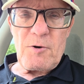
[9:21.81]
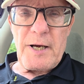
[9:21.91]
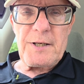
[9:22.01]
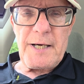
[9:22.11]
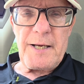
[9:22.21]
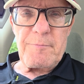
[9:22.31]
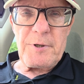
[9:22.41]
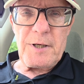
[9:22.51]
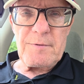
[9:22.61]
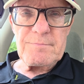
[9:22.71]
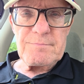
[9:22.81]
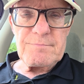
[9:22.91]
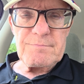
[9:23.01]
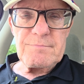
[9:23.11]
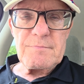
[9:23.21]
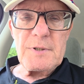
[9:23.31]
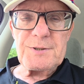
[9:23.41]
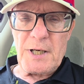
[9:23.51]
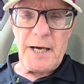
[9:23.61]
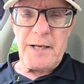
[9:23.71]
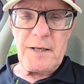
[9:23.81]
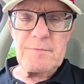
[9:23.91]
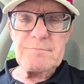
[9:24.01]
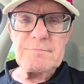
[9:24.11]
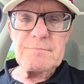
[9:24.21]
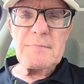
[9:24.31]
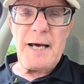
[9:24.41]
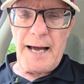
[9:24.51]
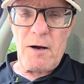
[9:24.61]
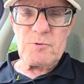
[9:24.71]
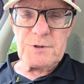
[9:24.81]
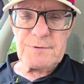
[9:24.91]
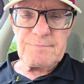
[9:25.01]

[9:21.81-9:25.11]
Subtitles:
Granddaddy P. Signing out.